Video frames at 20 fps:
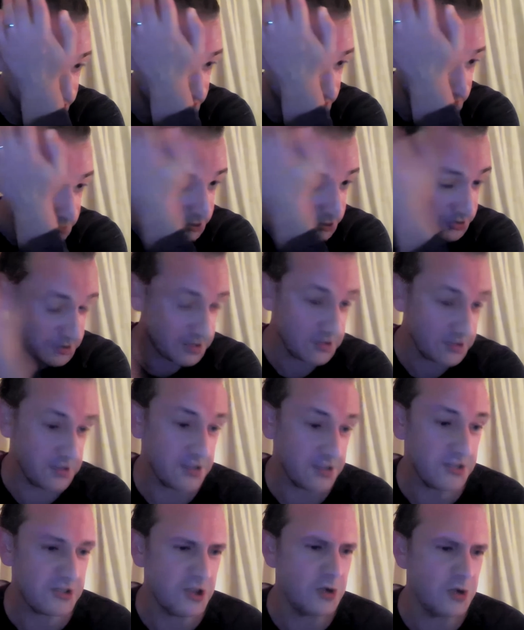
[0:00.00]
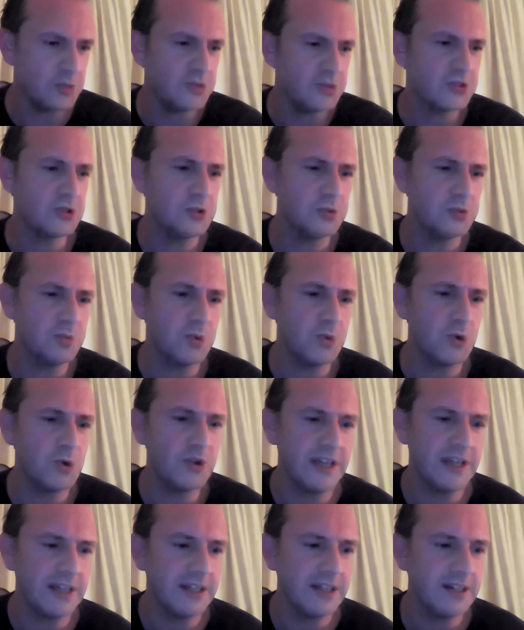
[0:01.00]
So it's, the song was called
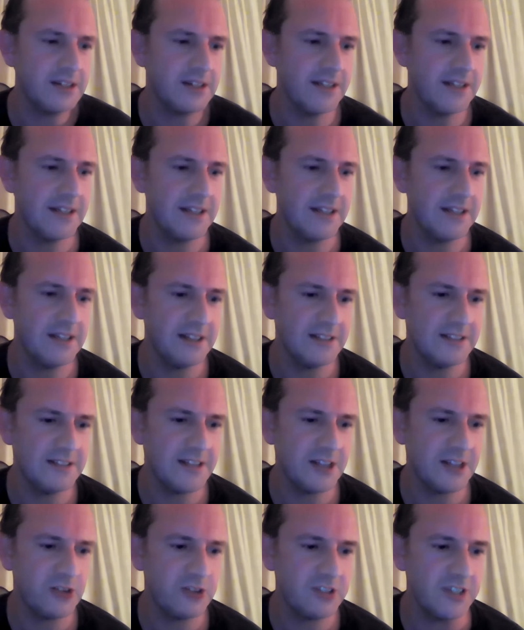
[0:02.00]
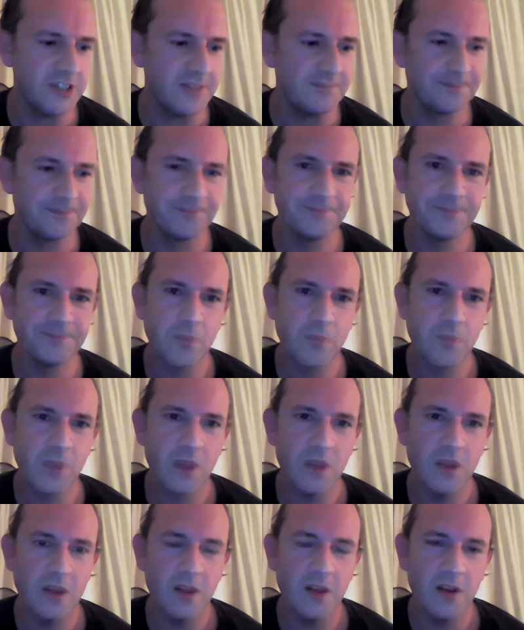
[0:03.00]
Walking in Integrity,
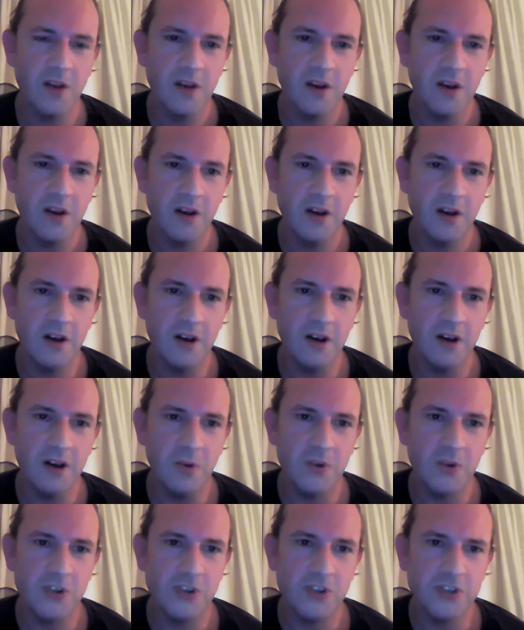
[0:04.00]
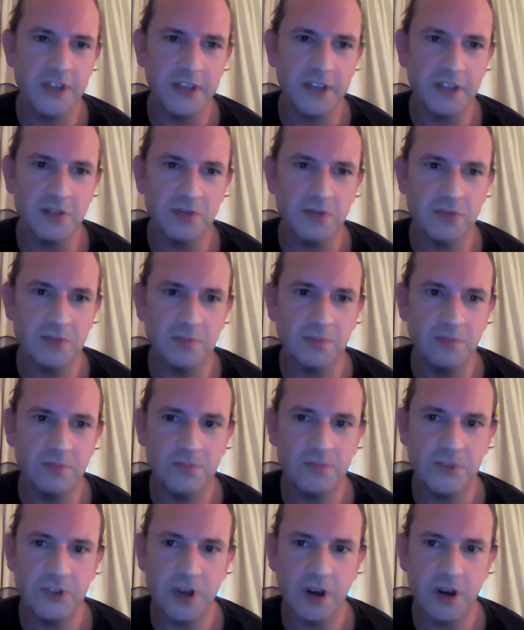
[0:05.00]
uh, which is taken from
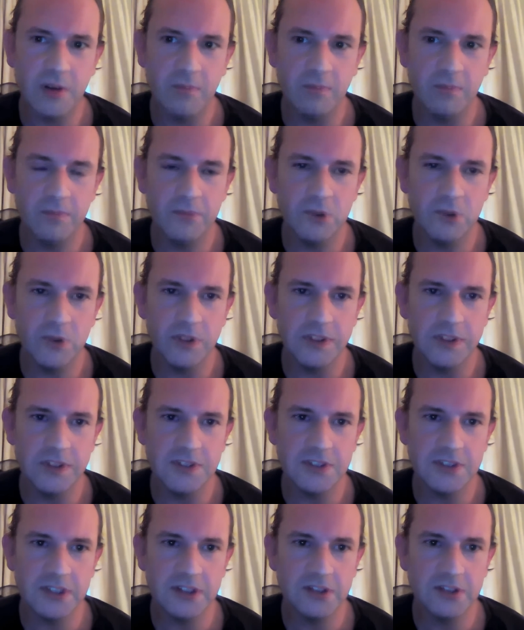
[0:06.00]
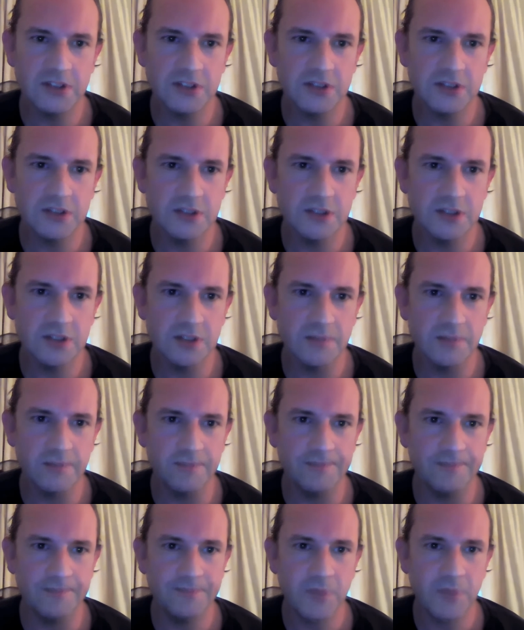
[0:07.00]
Psalm twenty-six
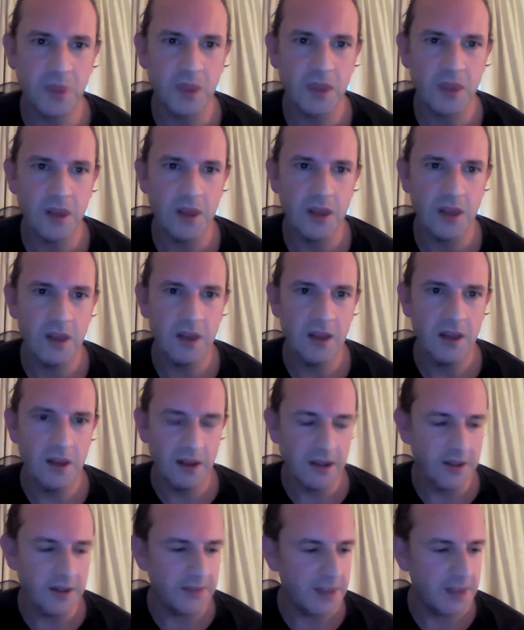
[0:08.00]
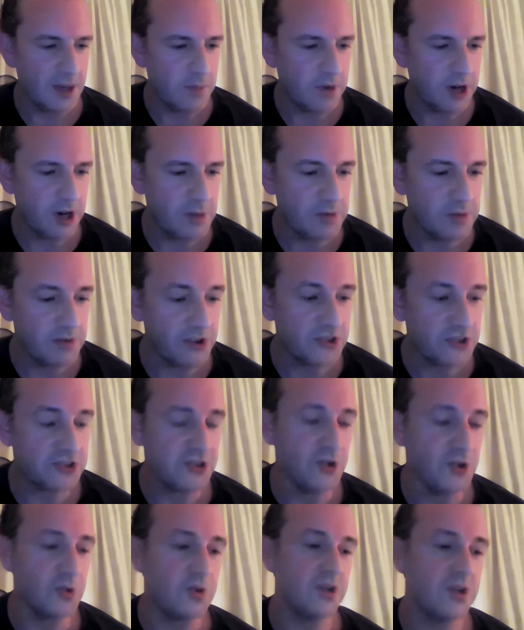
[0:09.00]
um, in their Bible verse.
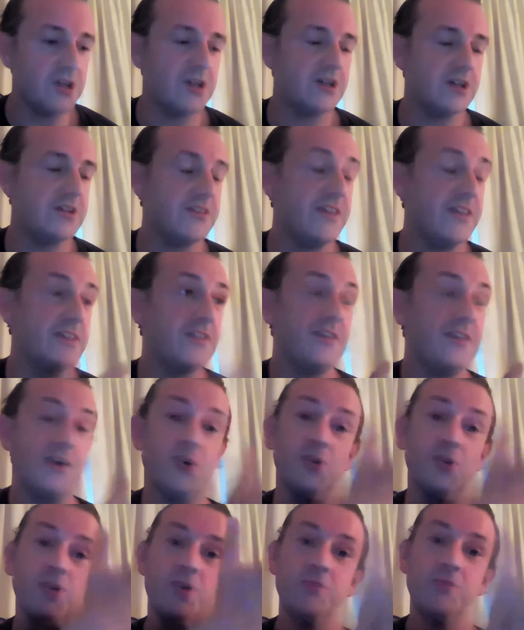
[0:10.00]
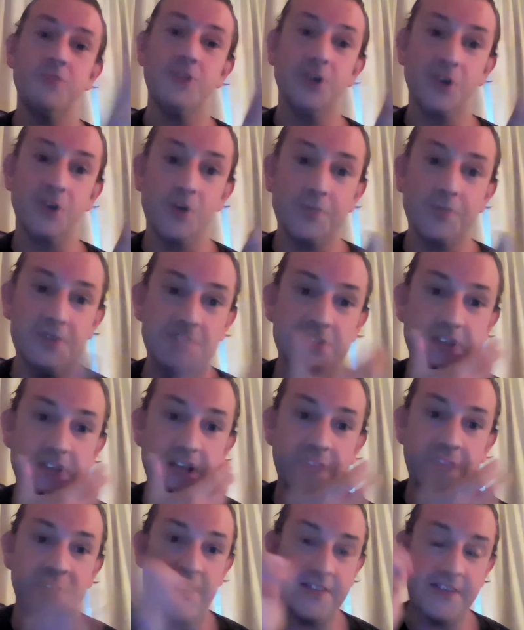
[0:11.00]
So that, they all obviously got up to
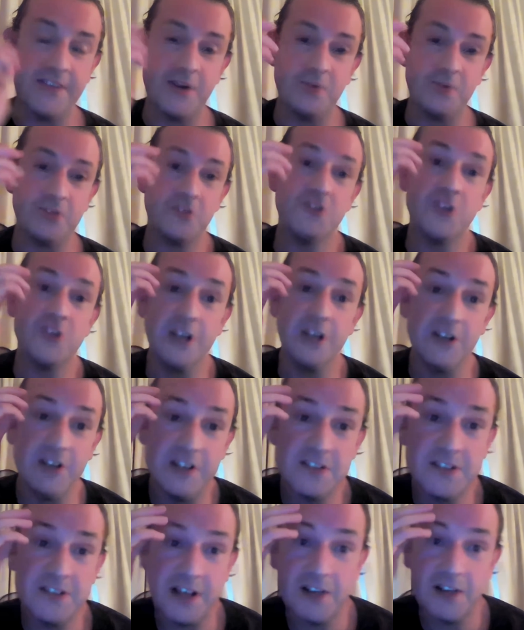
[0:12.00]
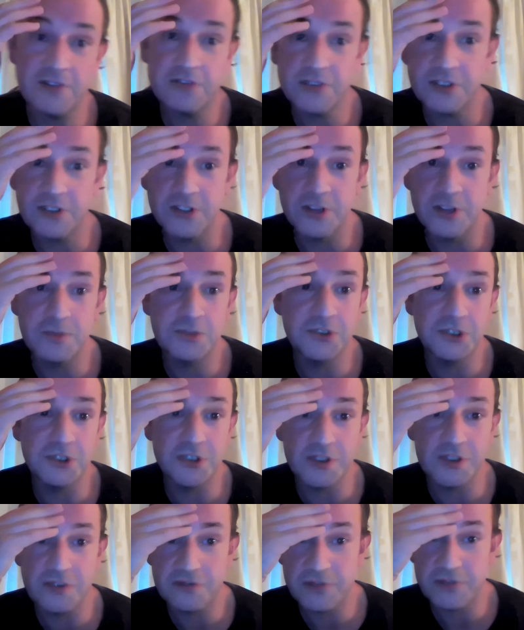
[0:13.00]
sing. That that was a trigger in itself, because I'm
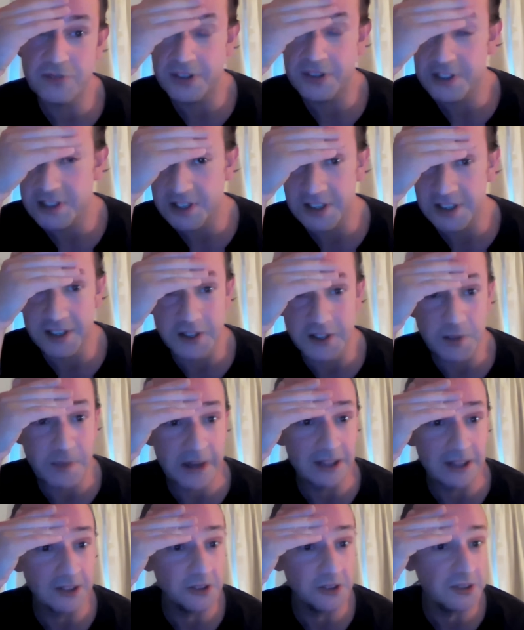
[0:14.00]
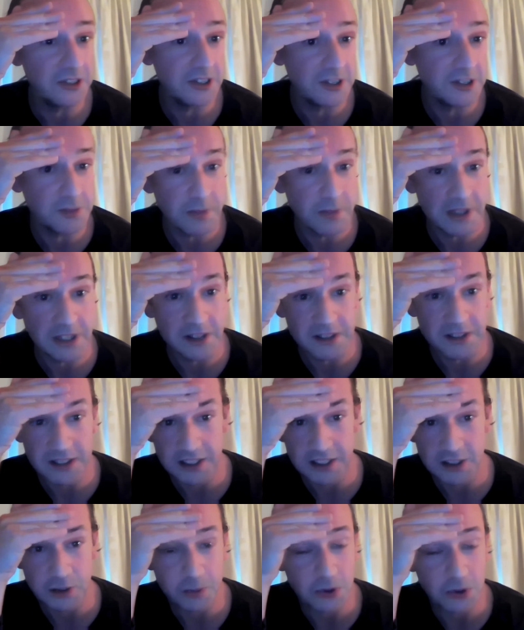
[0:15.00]
stood at the front. This is like the bad old days being in the
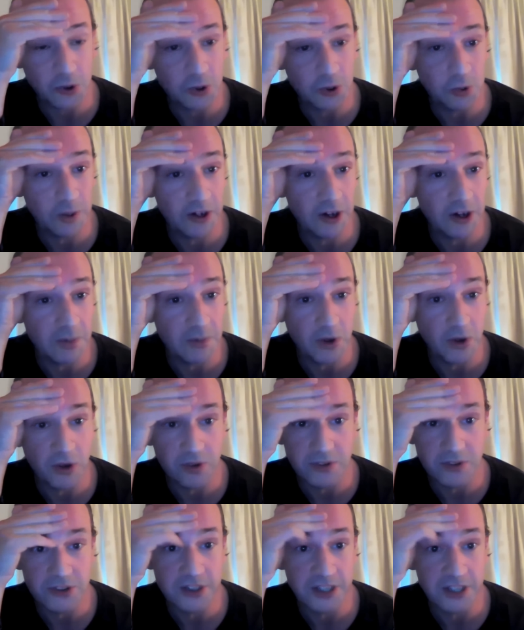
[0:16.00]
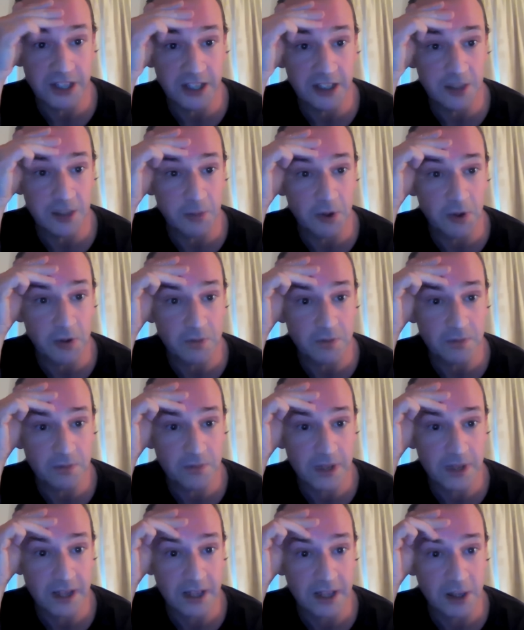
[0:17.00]
Kingdom Hall, where I'm not singing, I'm not
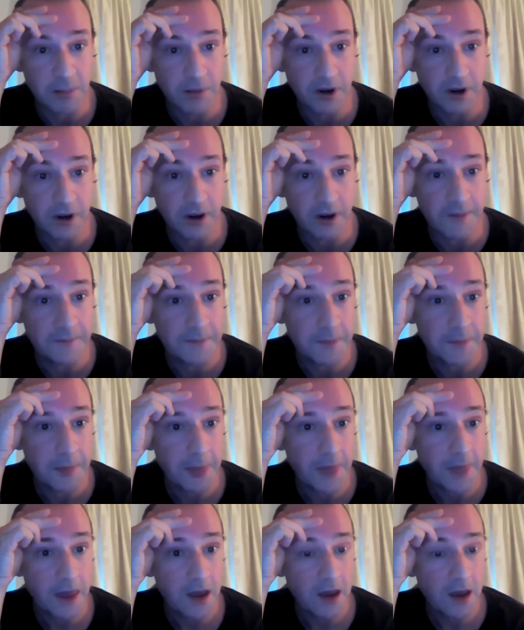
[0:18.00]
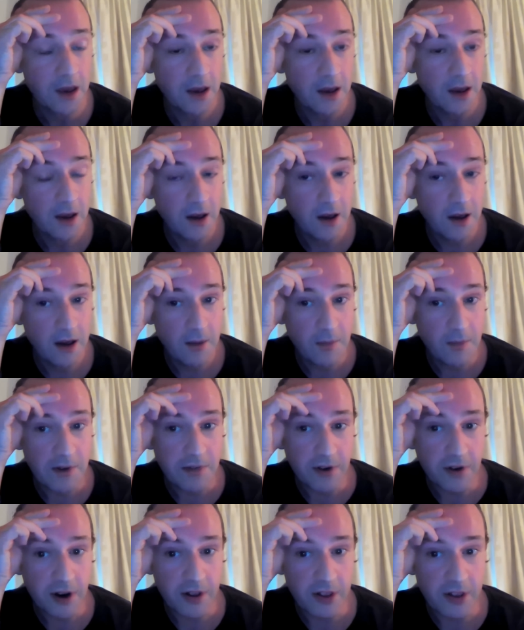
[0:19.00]
playing a part. My
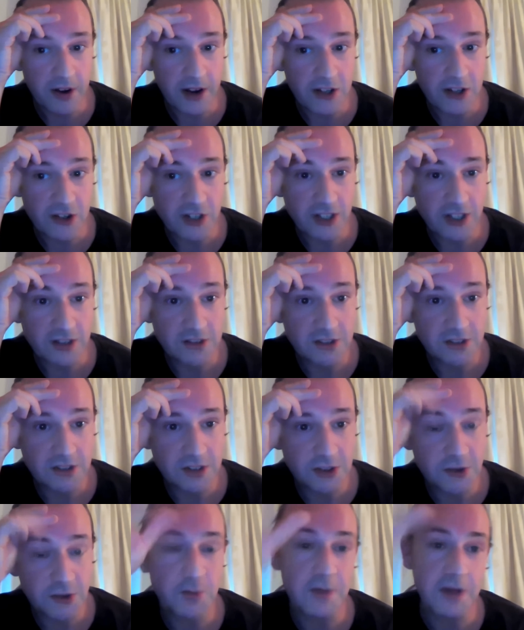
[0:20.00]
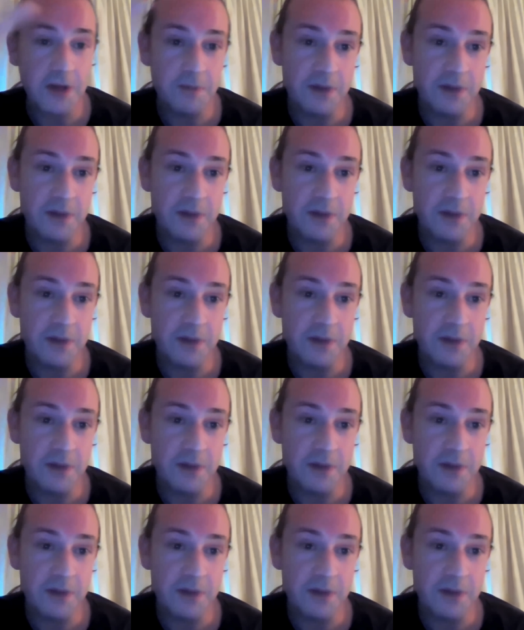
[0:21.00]
father actually used to be a